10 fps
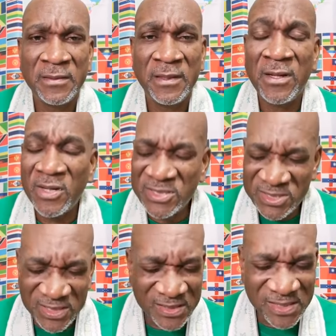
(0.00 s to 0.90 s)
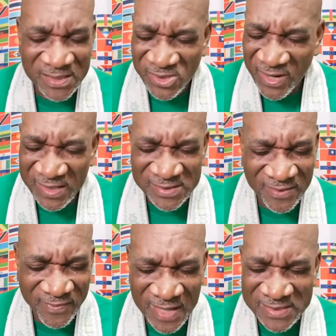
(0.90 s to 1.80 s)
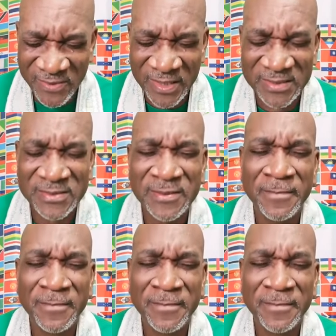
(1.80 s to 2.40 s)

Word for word: Lord Jesus Christ of Nazareth,